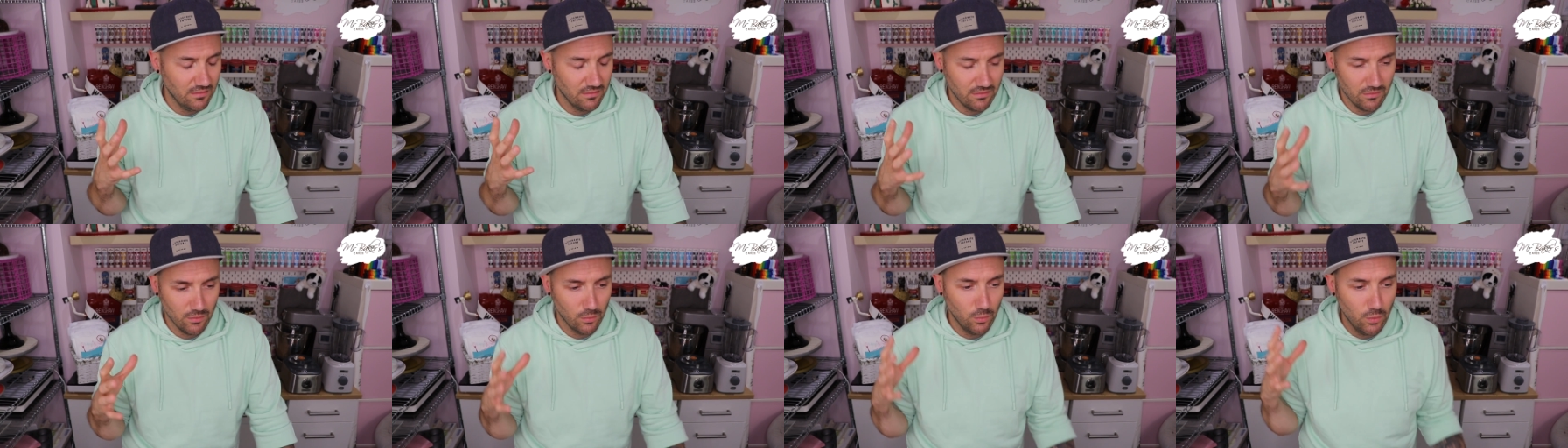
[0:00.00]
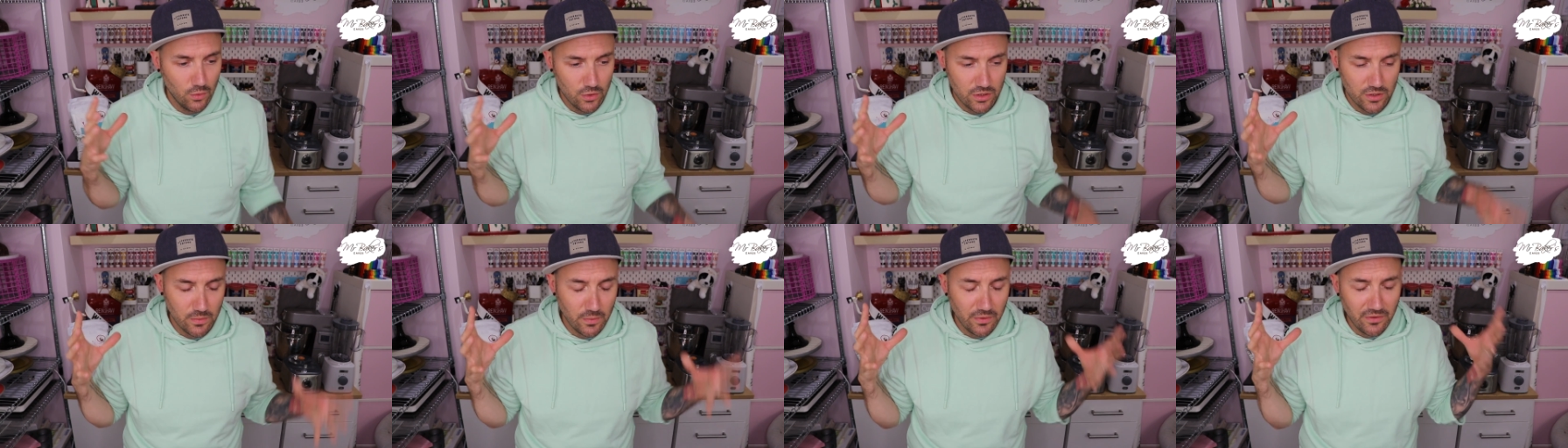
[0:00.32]
the
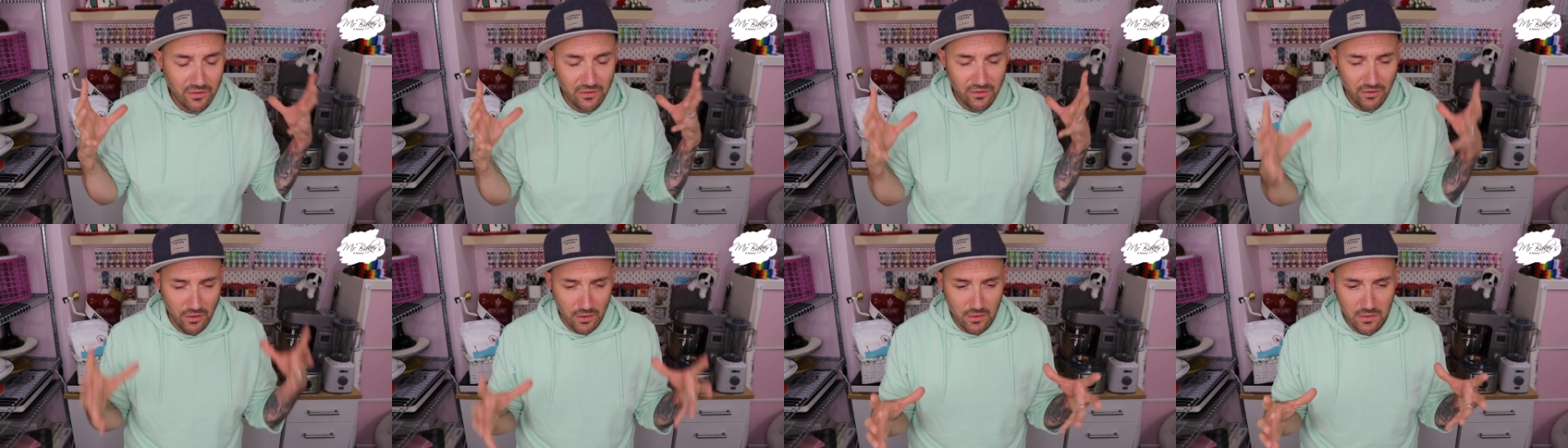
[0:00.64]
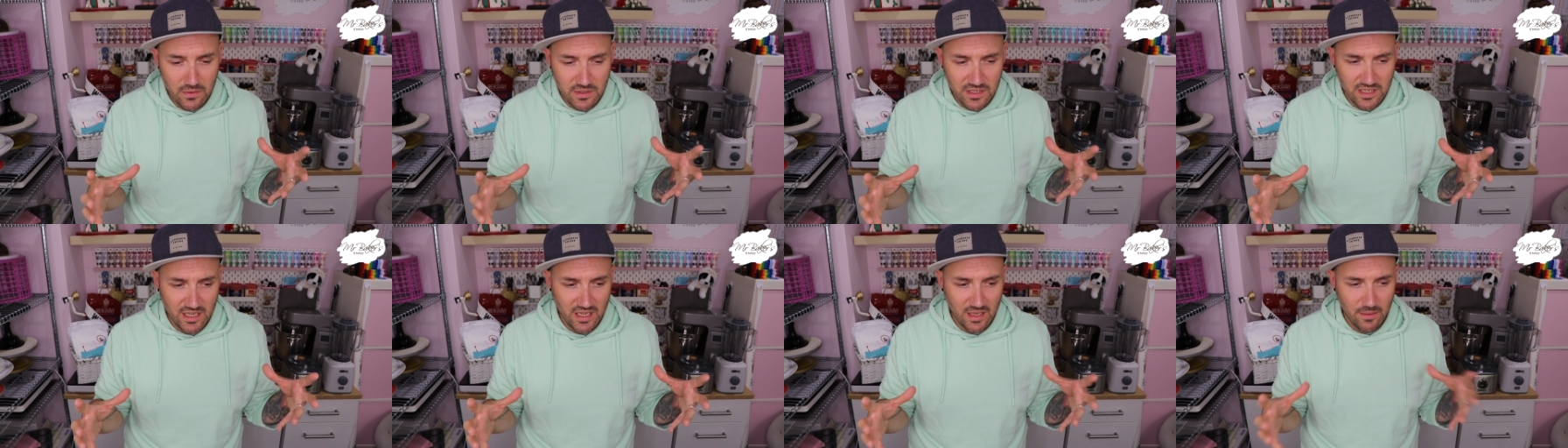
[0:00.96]
water was
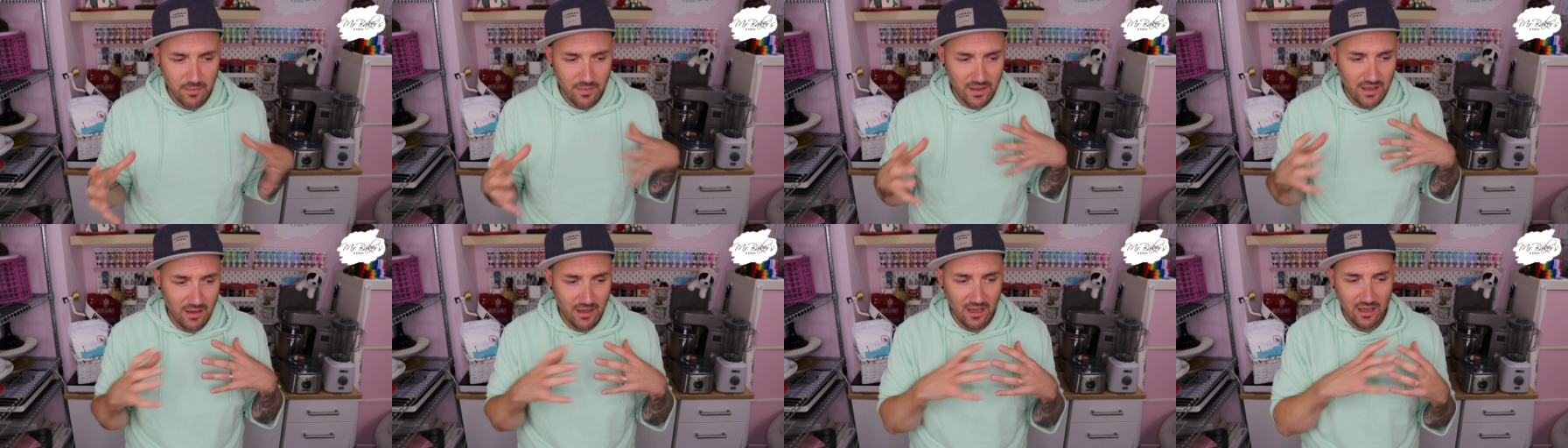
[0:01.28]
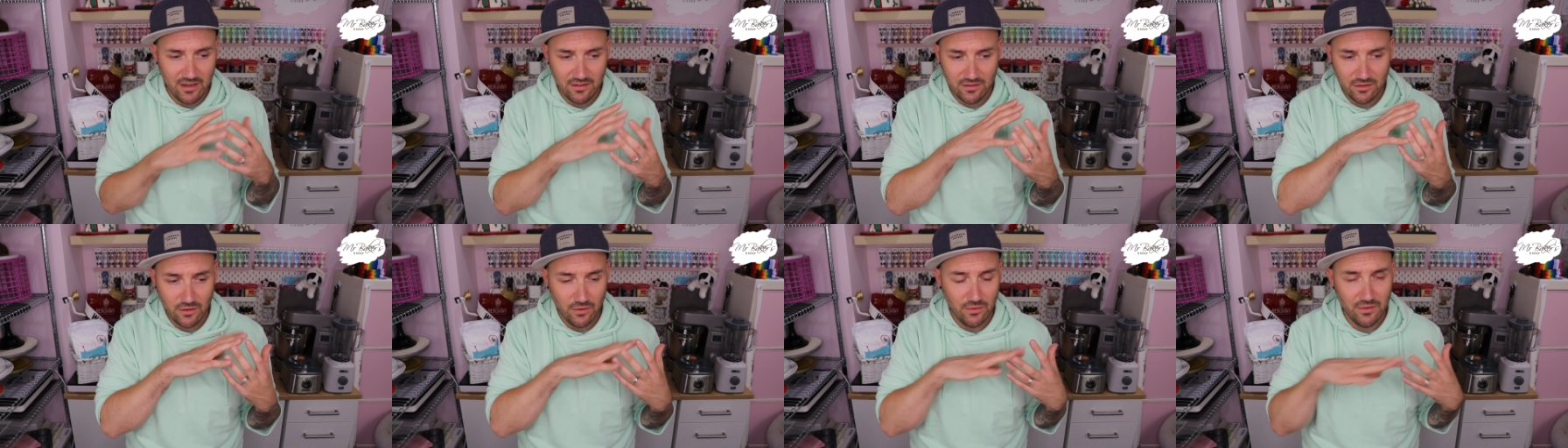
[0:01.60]
so deep it
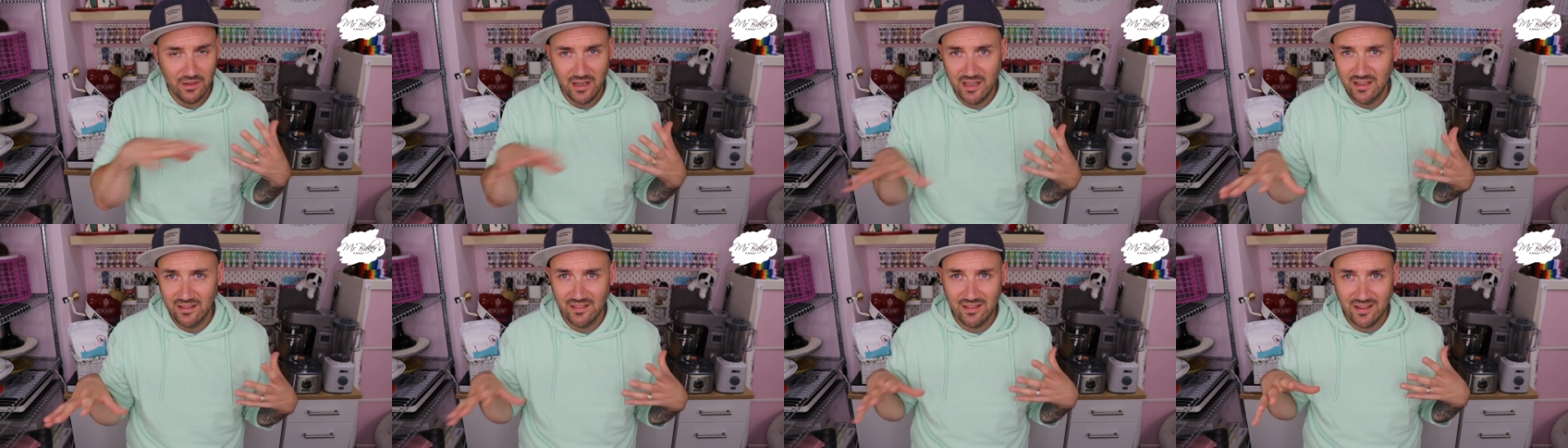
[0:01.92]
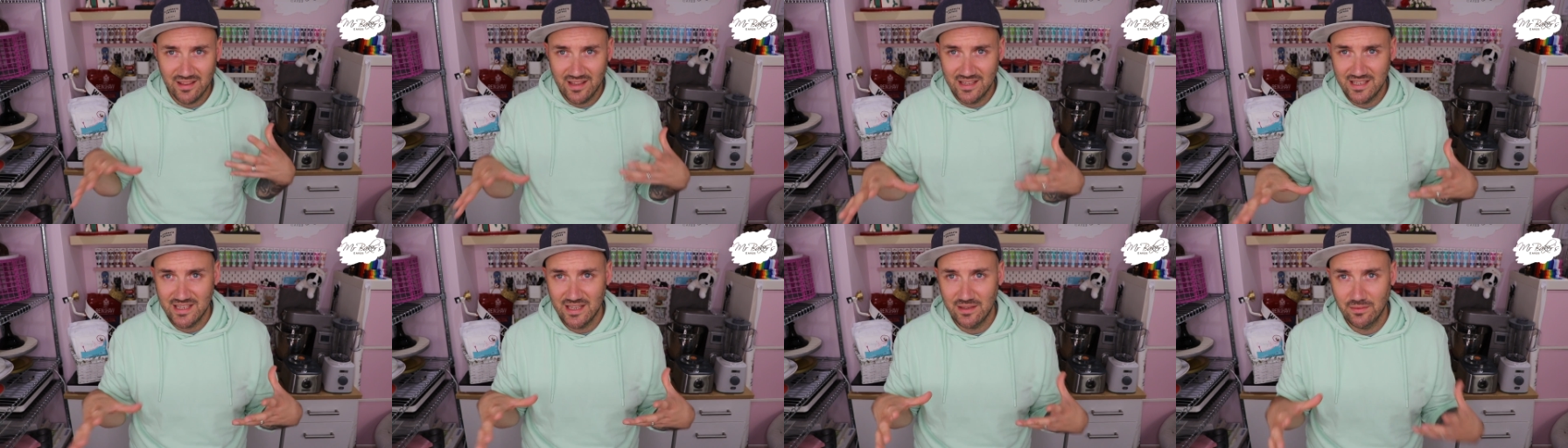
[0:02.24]
had gone into
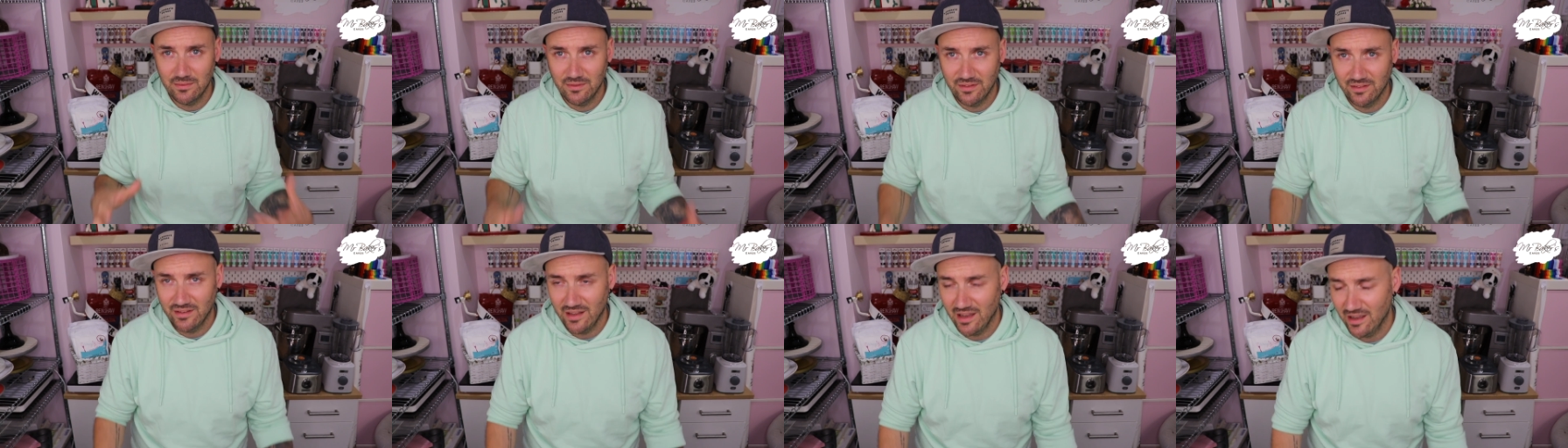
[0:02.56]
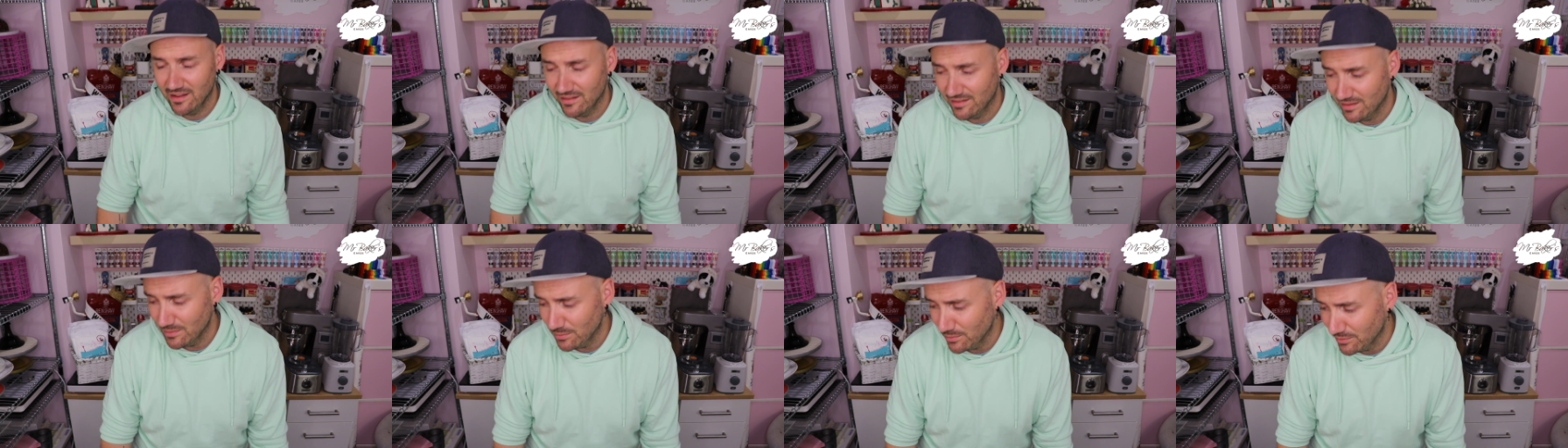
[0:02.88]
their
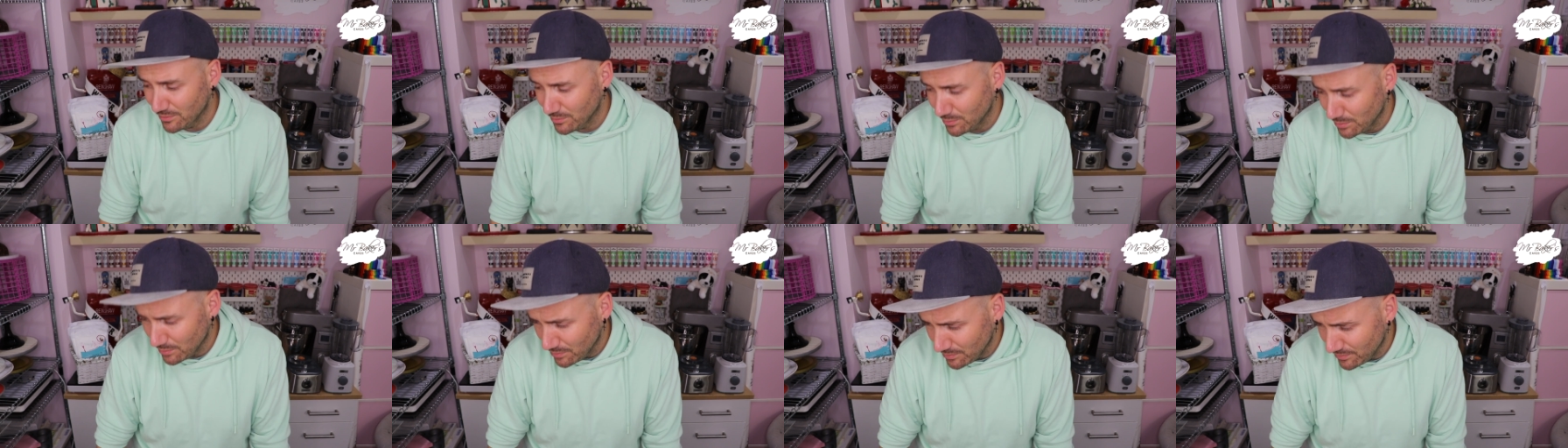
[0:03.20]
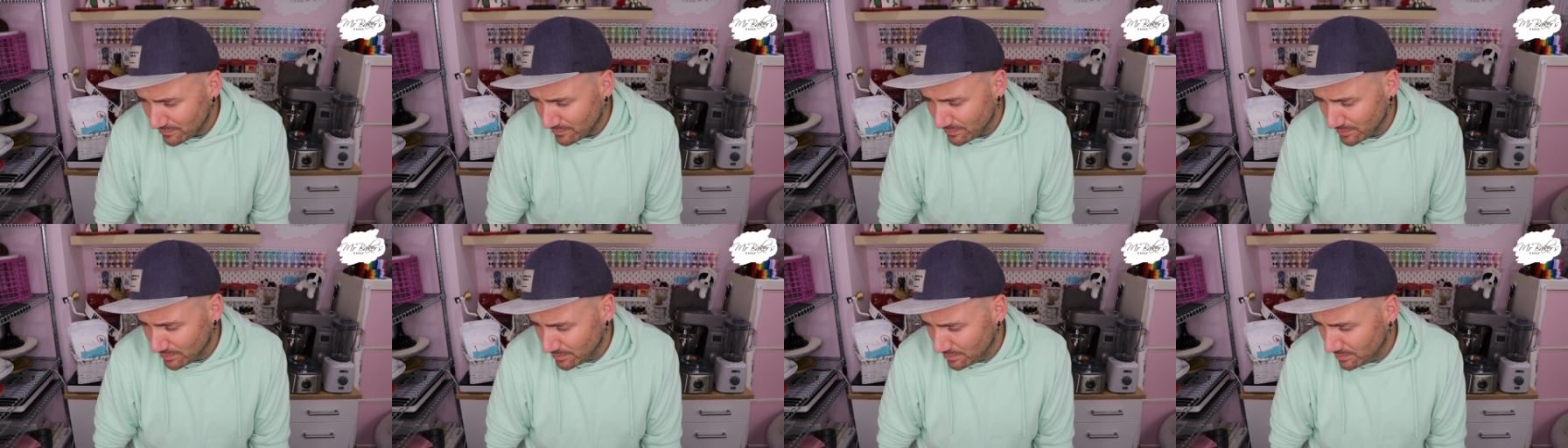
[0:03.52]
downstairs and it was
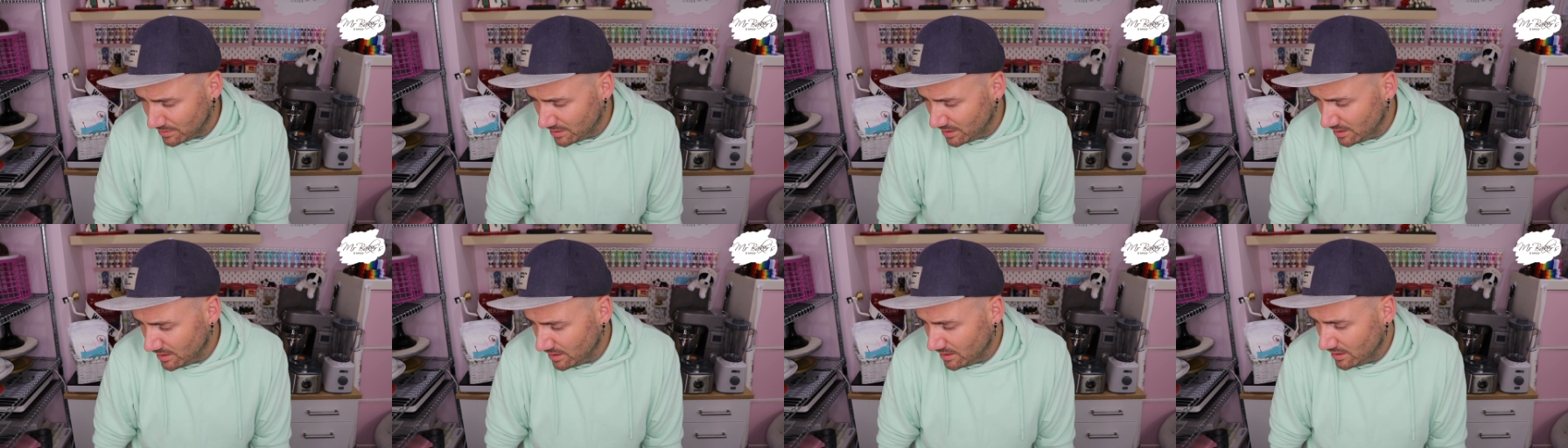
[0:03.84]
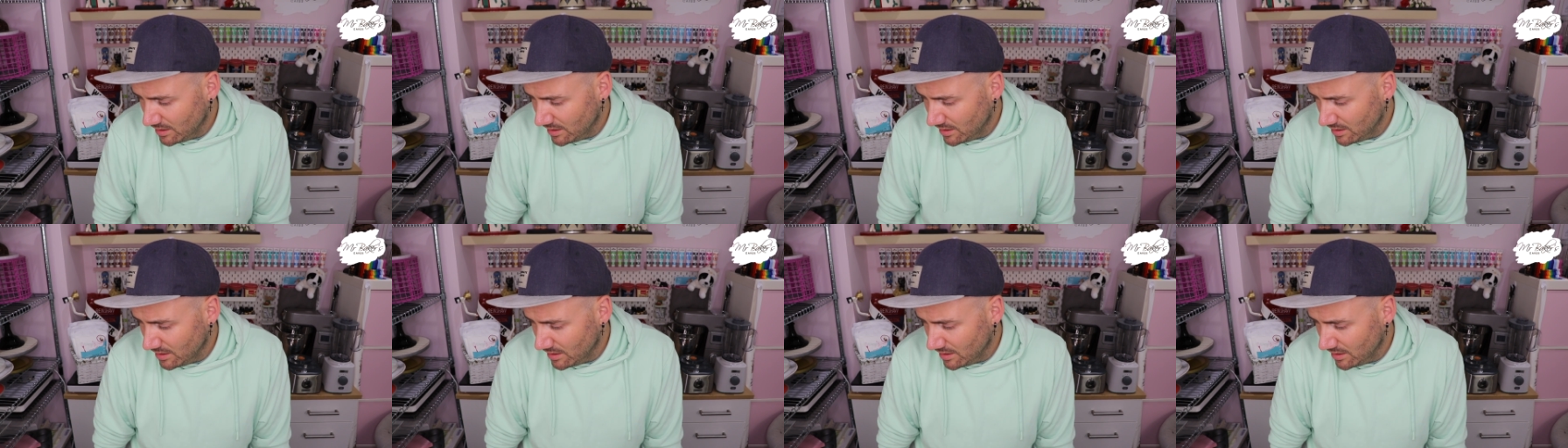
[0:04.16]
awful.